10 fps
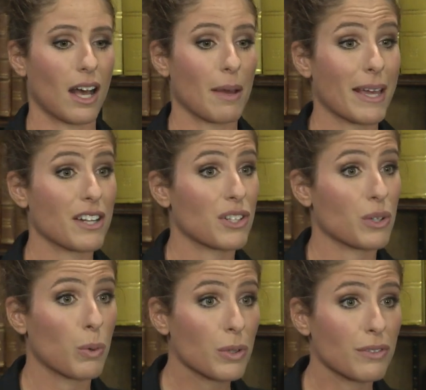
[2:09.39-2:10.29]
I made it to
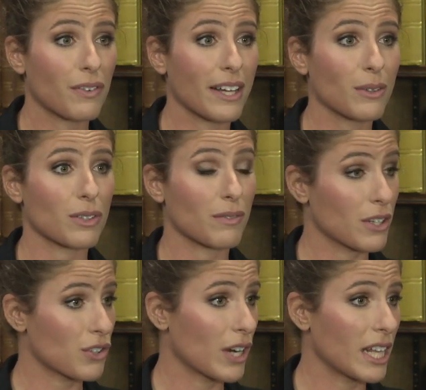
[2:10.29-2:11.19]
the quarterfinals of
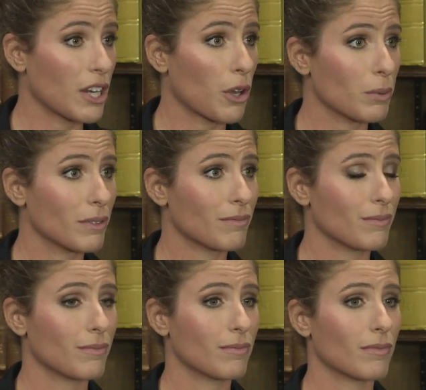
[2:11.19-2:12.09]
the Australian Open.
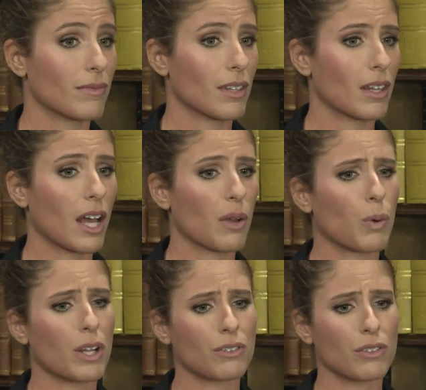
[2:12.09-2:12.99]
I
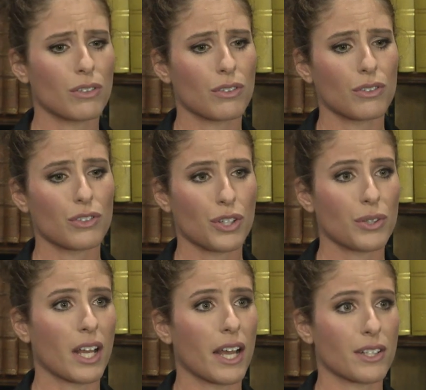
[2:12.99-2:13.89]
won
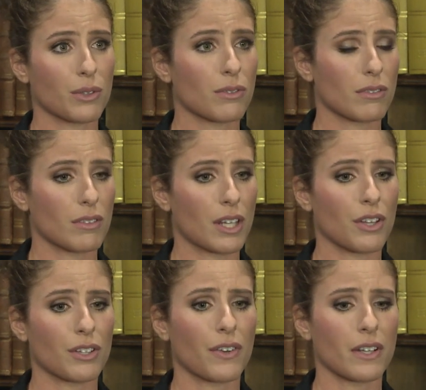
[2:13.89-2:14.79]
two titles in
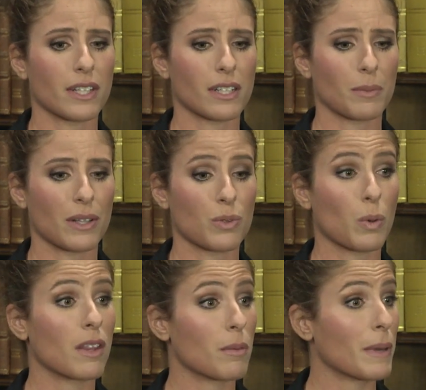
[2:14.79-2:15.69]
those first six months,
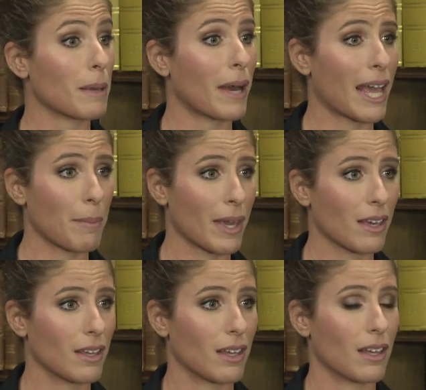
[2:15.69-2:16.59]
one of them being
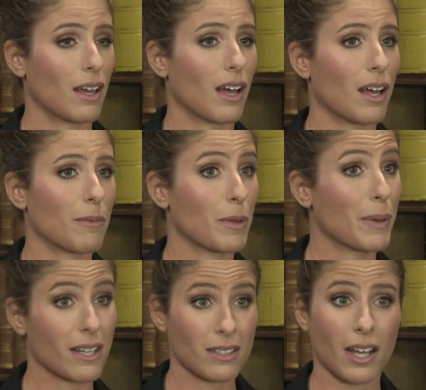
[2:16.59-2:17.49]
Miami, um, the
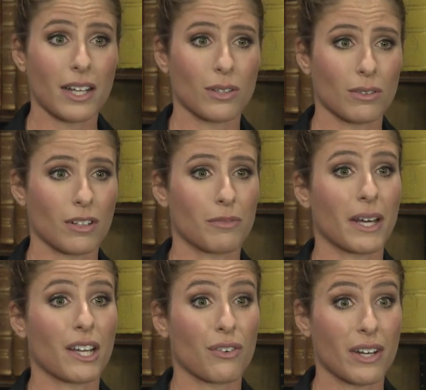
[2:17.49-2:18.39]
biggest title of
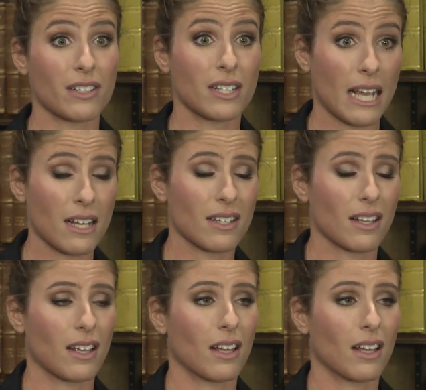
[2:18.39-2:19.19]
my career to date.